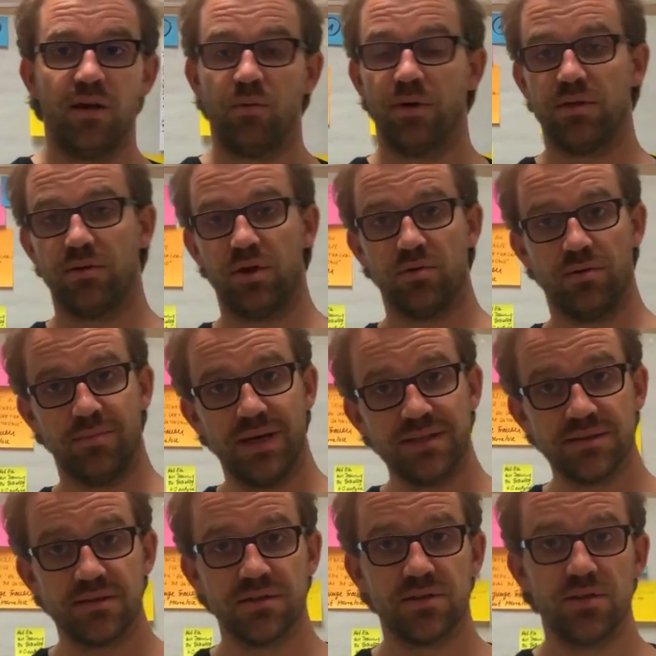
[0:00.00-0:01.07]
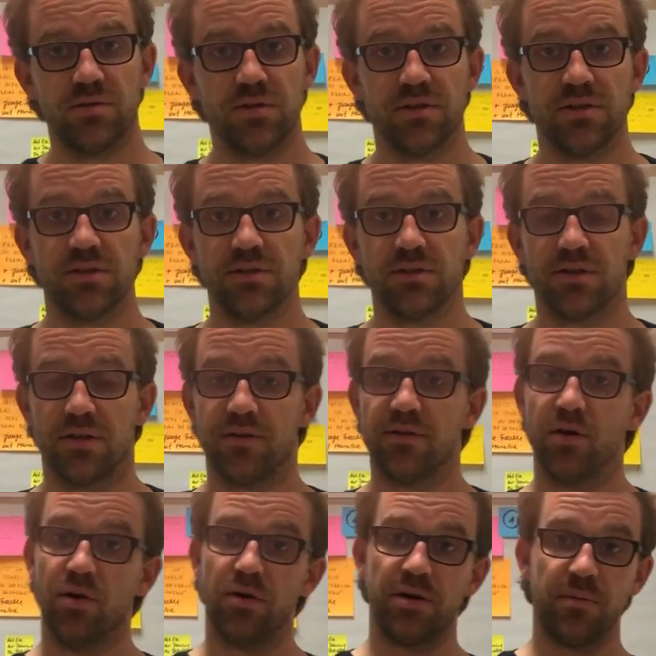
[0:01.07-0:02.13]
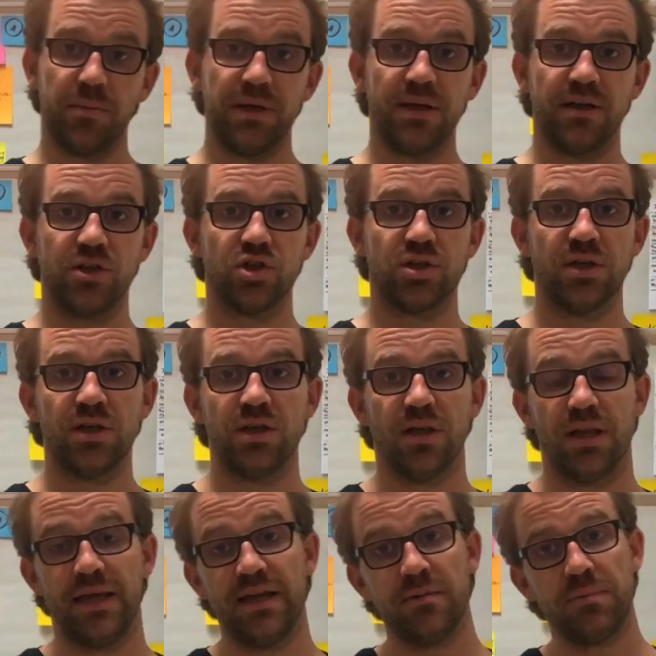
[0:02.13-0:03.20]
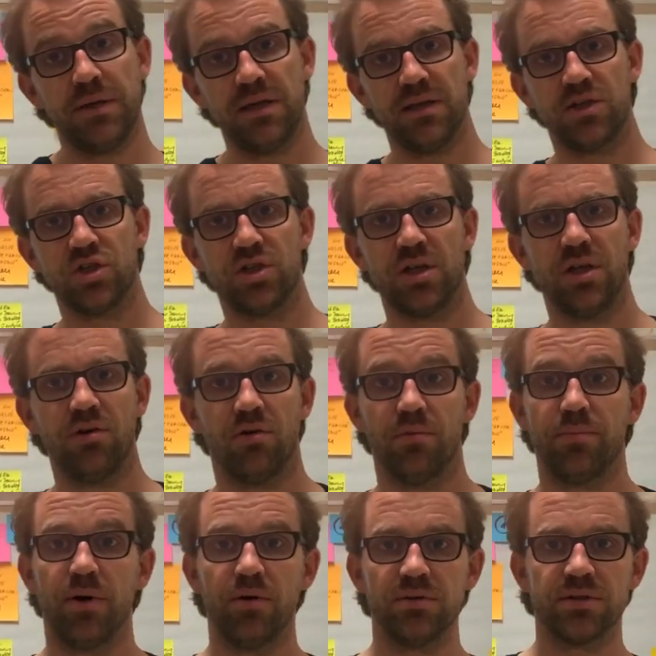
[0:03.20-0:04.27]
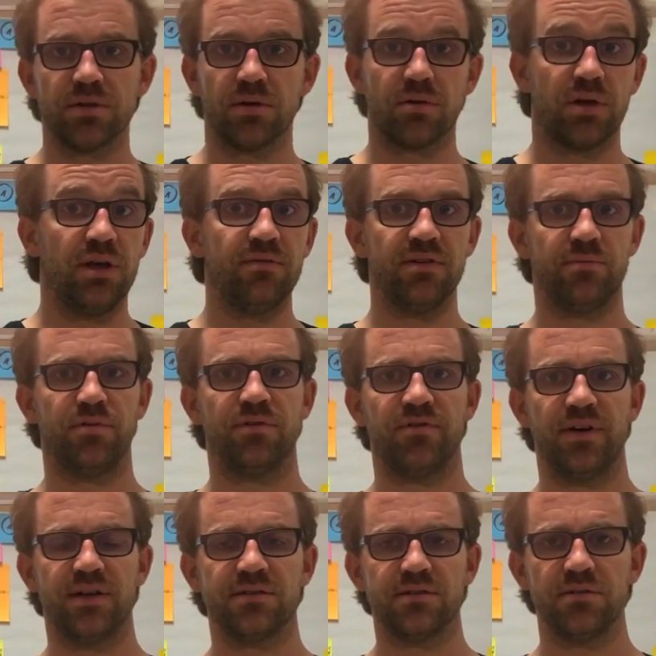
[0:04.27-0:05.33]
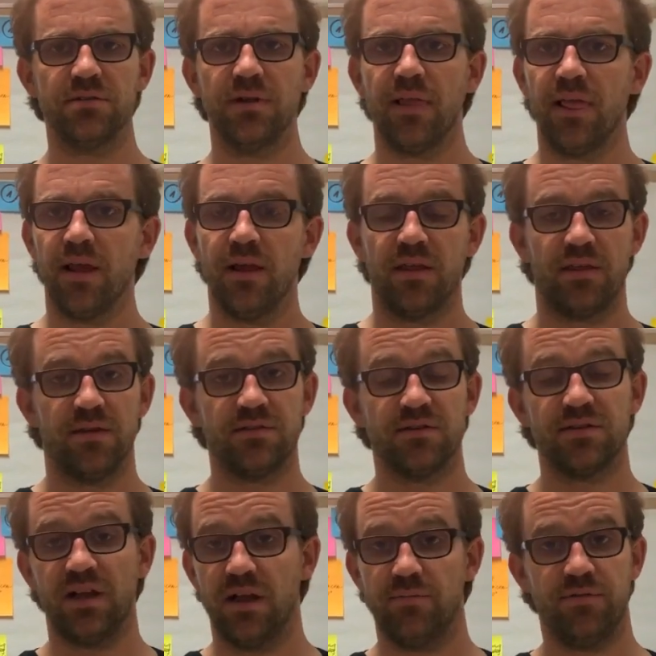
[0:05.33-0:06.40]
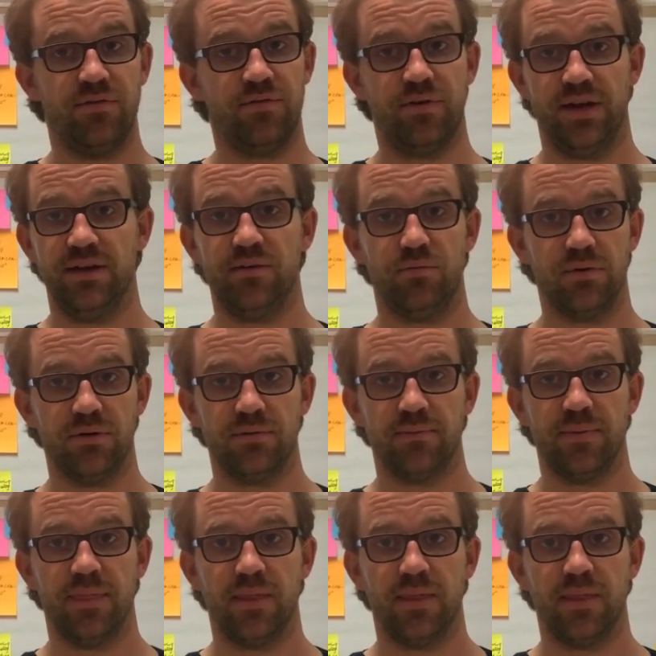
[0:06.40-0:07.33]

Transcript: whether you're a master's student, an early PhD, a late PhD, or a postdoc, or even a professor, this is helpful for anyone.